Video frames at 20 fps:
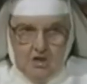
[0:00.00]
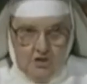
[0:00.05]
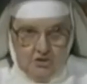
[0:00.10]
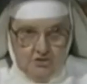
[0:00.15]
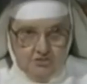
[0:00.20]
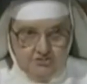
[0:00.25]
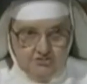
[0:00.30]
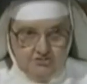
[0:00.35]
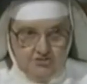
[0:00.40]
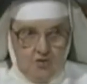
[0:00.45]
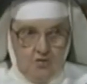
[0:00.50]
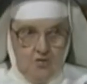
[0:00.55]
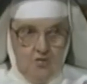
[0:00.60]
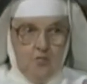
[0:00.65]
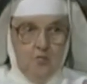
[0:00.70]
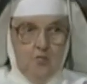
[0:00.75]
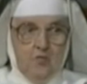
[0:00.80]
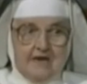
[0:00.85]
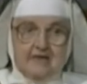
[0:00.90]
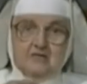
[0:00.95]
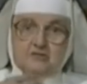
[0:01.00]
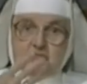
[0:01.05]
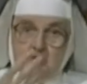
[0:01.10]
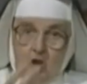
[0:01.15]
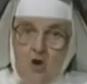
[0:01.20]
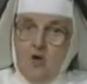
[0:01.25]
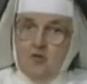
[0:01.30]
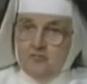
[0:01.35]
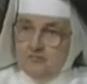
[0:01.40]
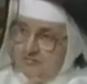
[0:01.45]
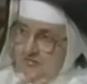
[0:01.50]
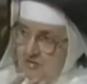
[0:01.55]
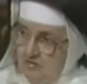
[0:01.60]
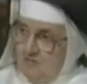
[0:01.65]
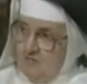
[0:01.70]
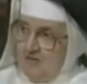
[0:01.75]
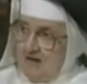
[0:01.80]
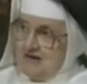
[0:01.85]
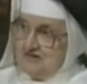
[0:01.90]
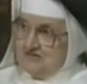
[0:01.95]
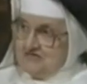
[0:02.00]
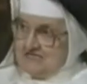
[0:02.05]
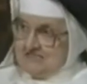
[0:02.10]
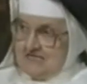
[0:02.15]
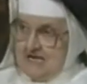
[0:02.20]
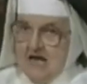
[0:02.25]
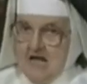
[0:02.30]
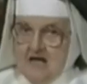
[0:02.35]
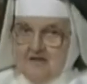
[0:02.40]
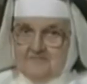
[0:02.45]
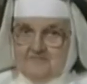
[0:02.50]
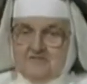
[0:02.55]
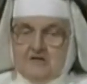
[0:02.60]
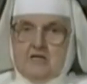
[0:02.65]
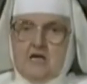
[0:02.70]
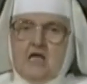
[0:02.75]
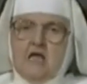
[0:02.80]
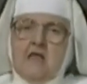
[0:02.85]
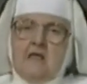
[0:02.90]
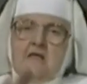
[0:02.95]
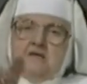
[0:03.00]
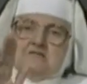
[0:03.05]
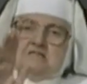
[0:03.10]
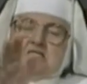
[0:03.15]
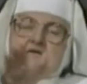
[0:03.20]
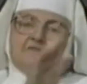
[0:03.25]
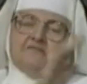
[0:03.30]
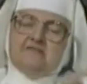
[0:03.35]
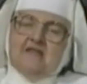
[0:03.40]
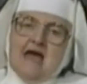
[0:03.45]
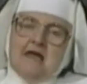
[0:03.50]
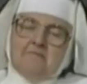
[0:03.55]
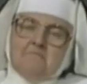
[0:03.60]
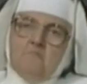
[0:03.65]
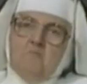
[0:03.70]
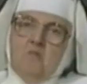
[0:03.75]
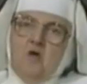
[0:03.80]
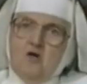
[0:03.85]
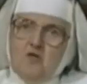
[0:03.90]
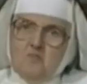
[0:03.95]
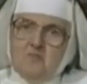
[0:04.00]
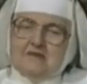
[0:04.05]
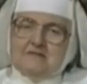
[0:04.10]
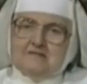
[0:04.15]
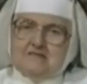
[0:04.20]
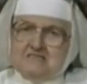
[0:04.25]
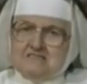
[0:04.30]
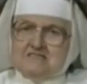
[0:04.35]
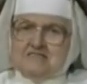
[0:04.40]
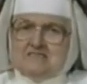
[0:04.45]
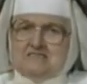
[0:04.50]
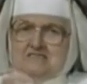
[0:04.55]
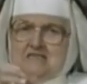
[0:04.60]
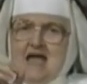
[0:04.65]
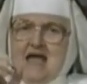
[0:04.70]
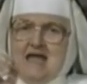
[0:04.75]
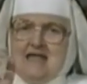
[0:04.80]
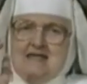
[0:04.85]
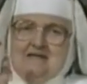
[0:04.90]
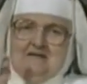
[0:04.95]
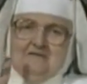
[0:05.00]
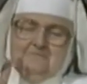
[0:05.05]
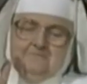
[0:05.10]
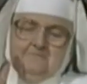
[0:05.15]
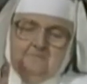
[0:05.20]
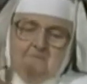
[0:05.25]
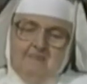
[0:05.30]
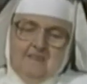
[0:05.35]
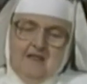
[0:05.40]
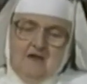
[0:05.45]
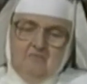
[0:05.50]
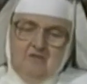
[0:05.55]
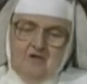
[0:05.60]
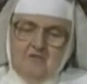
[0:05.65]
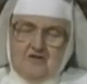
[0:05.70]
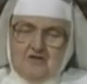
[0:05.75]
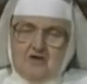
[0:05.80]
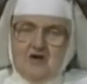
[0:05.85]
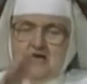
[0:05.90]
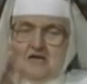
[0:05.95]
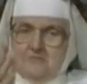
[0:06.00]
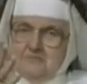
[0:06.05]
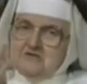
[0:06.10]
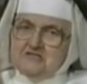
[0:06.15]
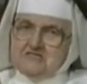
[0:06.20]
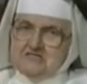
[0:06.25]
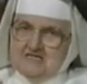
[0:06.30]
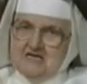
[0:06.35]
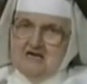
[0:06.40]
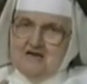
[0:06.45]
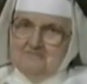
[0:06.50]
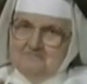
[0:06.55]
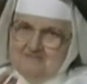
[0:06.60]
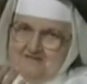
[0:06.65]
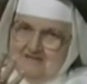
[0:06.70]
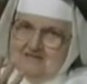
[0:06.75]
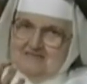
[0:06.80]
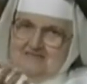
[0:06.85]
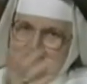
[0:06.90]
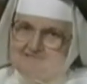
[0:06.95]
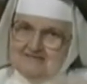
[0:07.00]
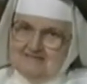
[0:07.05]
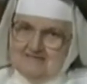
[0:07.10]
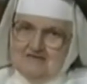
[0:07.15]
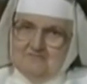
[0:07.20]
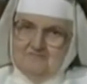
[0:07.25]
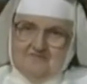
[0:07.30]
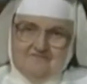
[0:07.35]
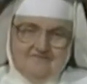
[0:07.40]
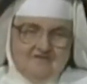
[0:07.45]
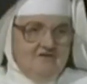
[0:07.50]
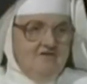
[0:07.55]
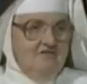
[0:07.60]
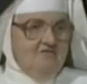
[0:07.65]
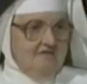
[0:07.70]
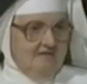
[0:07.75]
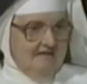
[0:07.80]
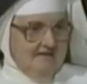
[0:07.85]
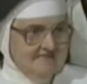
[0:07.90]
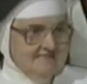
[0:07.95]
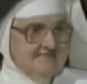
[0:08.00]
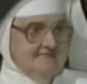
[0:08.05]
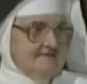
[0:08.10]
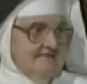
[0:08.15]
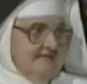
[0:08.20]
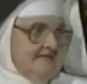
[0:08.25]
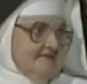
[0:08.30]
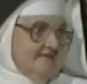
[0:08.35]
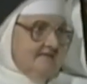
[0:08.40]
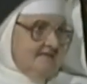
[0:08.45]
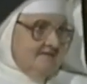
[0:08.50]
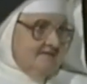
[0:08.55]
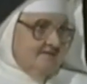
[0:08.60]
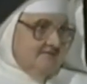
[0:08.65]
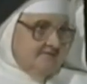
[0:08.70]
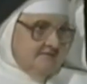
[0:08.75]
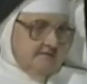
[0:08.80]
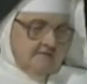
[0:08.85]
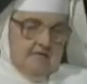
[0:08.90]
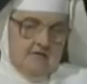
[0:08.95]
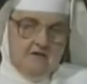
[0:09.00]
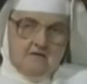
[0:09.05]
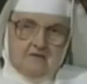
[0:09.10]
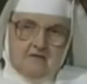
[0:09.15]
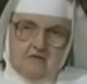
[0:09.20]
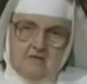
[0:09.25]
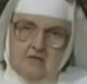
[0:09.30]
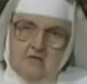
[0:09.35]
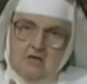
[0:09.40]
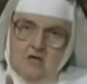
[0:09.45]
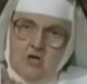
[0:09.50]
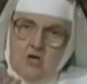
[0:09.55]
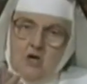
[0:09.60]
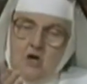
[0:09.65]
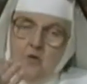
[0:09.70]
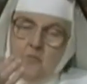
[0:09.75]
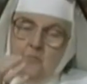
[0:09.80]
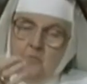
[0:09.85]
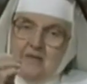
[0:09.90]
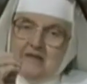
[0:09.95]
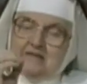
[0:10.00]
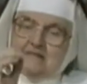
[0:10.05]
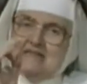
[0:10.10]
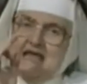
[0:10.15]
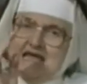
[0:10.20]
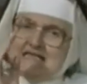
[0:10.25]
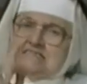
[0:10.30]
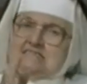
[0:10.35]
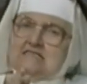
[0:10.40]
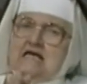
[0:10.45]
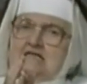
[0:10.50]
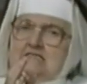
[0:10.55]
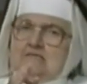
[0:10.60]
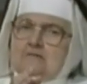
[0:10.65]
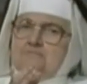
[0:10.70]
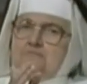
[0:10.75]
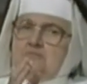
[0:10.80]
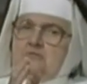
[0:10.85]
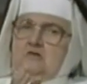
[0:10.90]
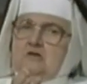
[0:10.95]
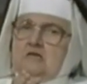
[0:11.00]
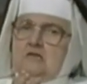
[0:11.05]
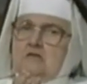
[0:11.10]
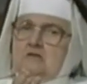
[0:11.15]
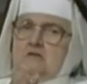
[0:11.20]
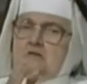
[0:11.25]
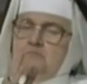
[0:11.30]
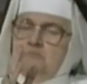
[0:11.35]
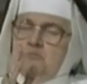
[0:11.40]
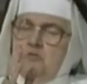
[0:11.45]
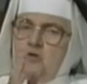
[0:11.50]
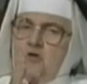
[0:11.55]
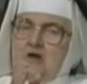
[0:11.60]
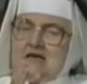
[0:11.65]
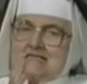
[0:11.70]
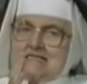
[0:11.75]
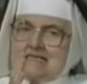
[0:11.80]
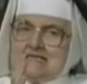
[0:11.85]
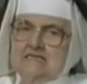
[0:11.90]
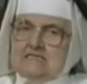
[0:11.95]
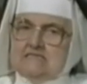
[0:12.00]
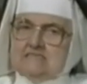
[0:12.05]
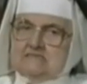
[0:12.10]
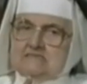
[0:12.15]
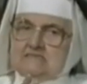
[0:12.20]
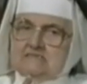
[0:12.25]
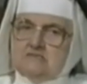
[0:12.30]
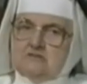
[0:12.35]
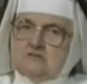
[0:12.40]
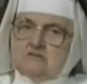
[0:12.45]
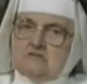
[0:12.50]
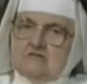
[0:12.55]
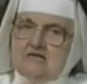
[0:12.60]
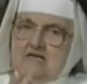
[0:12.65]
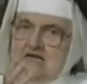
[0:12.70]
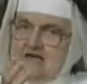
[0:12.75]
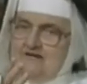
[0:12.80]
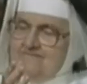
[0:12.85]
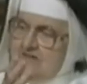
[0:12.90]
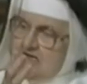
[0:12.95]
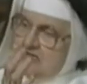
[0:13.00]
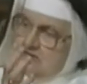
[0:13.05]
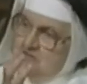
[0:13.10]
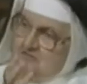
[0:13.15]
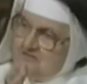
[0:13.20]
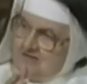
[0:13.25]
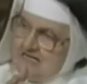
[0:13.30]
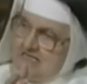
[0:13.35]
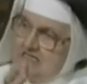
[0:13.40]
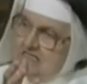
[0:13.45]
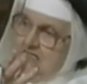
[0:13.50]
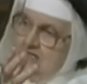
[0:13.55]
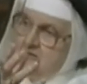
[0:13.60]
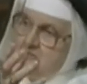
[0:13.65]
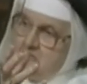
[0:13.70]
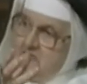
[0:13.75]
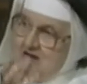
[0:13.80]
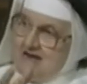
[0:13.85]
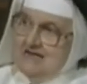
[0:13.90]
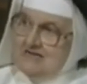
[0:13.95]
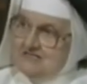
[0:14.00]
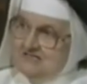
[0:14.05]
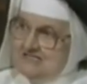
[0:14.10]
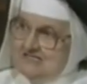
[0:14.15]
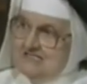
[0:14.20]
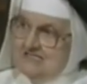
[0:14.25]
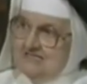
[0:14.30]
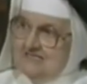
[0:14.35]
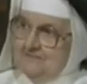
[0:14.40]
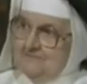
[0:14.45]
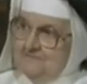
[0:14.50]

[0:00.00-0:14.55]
so we don't know ourselves. And see, at that moment, this is, I, well, we're going to be scared, but listen, some of you don't listen until you're scared. But that's not the point. The point is you're going to have a great grace